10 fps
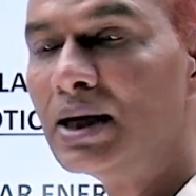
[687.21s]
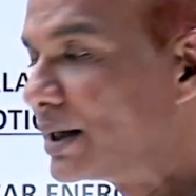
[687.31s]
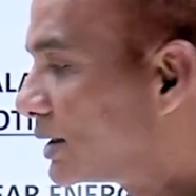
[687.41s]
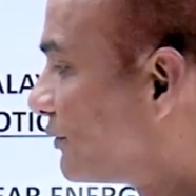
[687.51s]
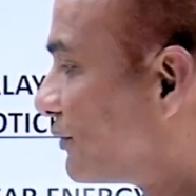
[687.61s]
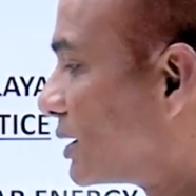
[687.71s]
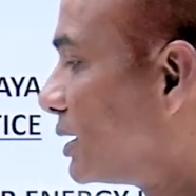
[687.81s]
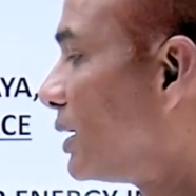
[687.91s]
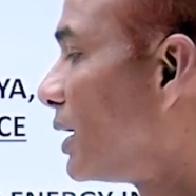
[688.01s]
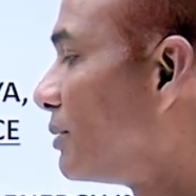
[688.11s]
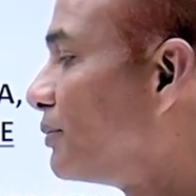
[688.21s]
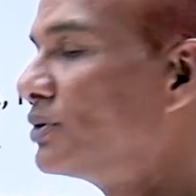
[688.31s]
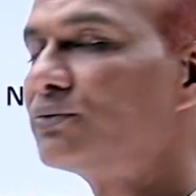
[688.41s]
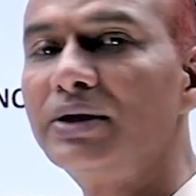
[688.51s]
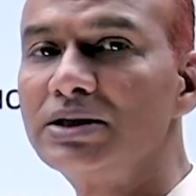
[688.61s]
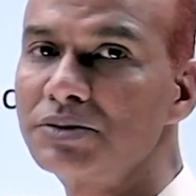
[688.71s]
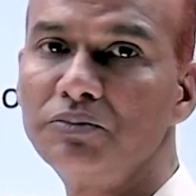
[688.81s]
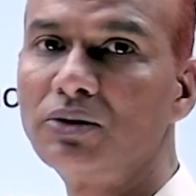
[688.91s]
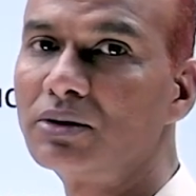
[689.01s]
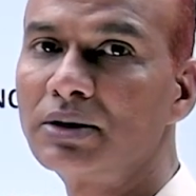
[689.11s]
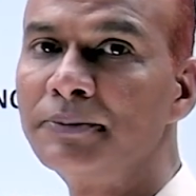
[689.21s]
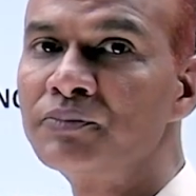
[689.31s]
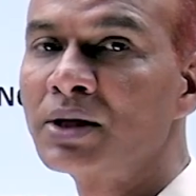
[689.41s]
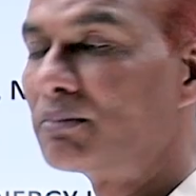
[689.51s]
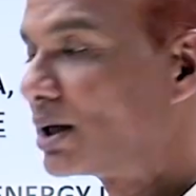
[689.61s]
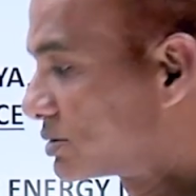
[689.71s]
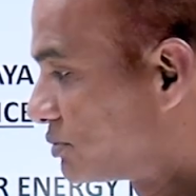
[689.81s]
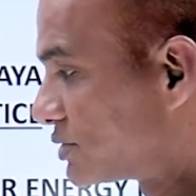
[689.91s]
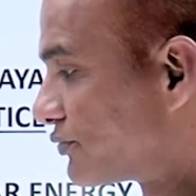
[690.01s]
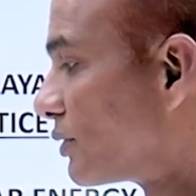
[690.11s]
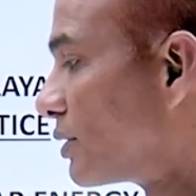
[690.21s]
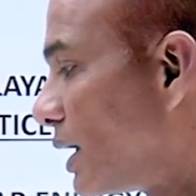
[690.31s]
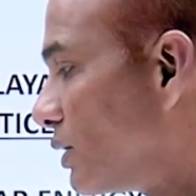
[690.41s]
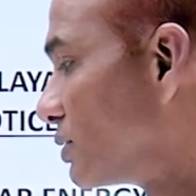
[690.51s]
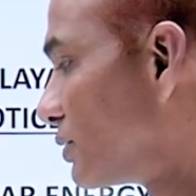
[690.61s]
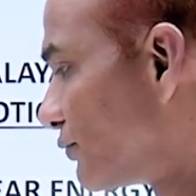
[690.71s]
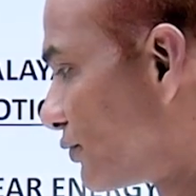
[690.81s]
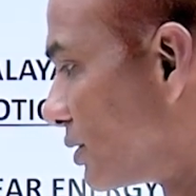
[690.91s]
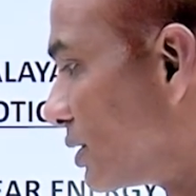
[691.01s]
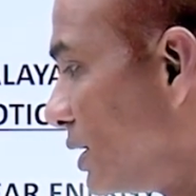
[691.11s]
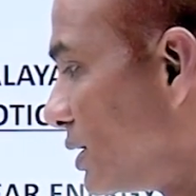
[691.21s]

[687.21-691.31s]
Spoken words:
and definitely help you fetch more marks, means full out of full.